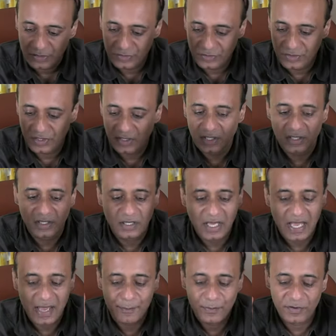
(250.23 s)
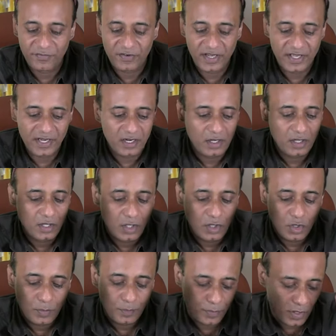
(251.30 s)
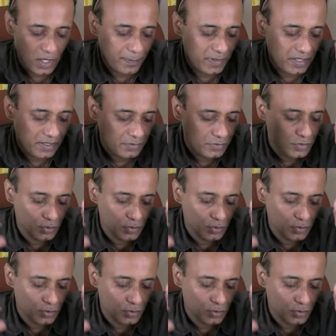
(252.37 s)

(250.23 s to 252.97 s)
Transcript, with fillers: the amplifier properly.